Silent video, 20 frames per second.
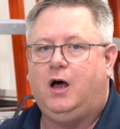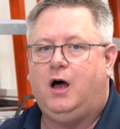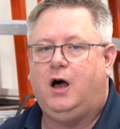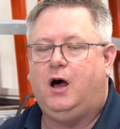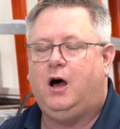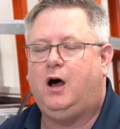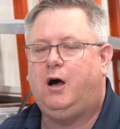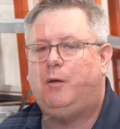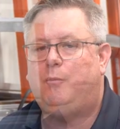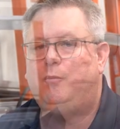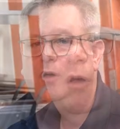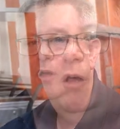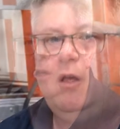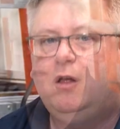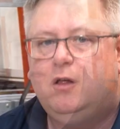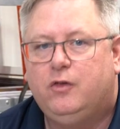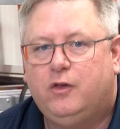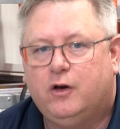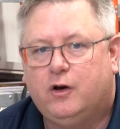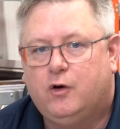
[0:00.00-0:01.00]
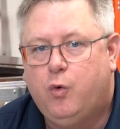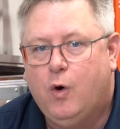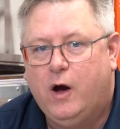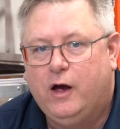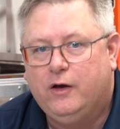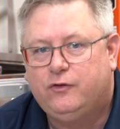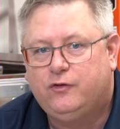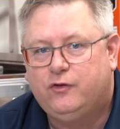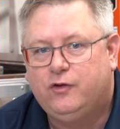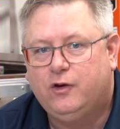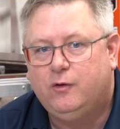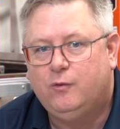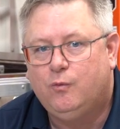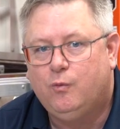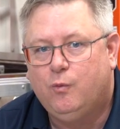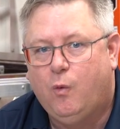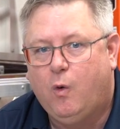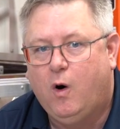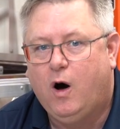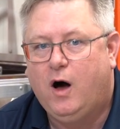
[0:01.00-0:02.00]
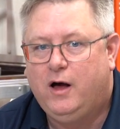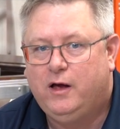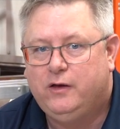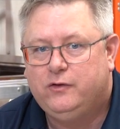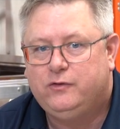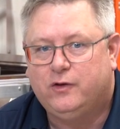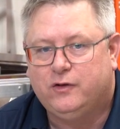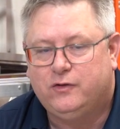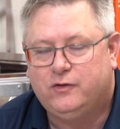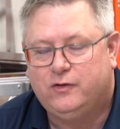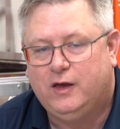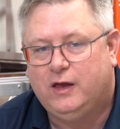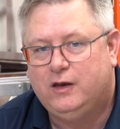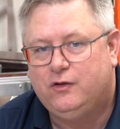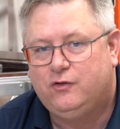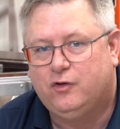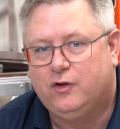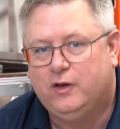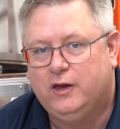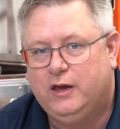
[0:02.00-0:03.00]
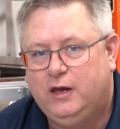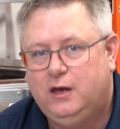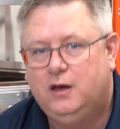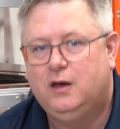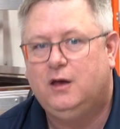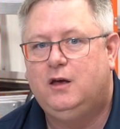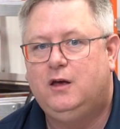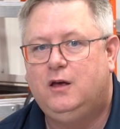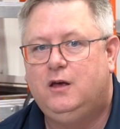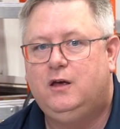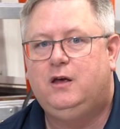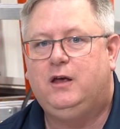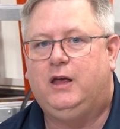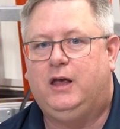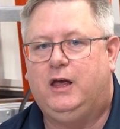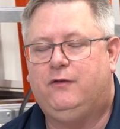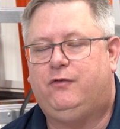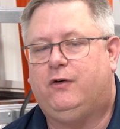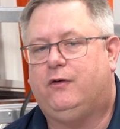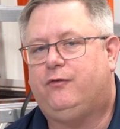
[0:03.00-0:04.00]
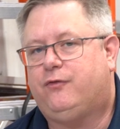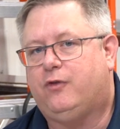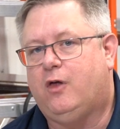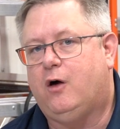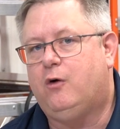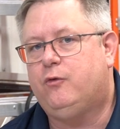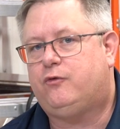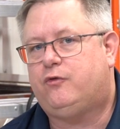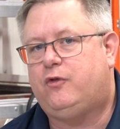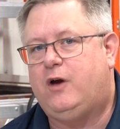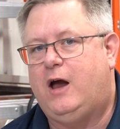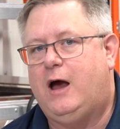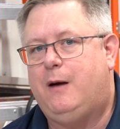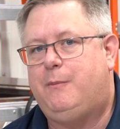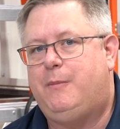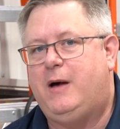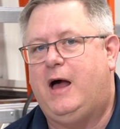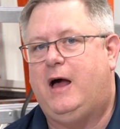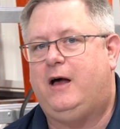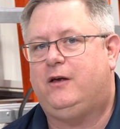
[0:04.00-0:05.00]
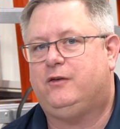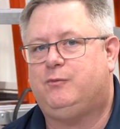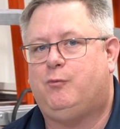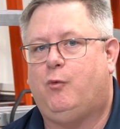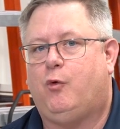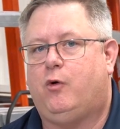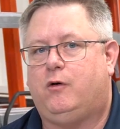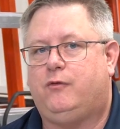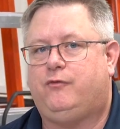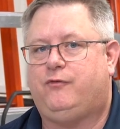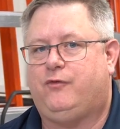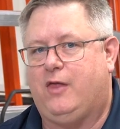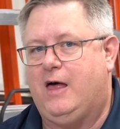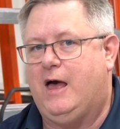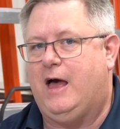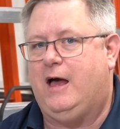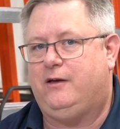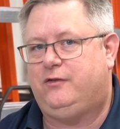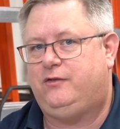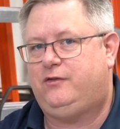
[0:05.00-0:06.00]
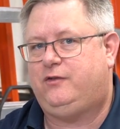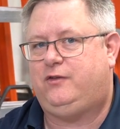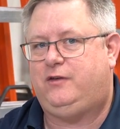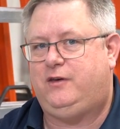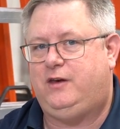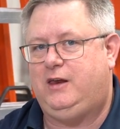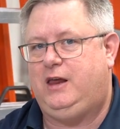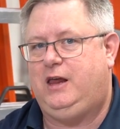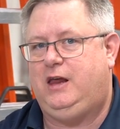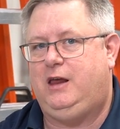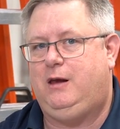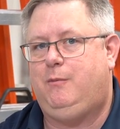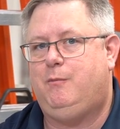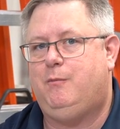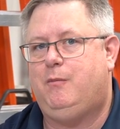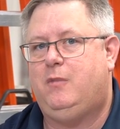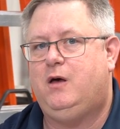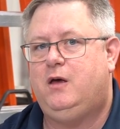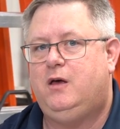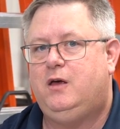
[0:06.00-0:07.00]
The question was essentially, if a float trap has more flash steam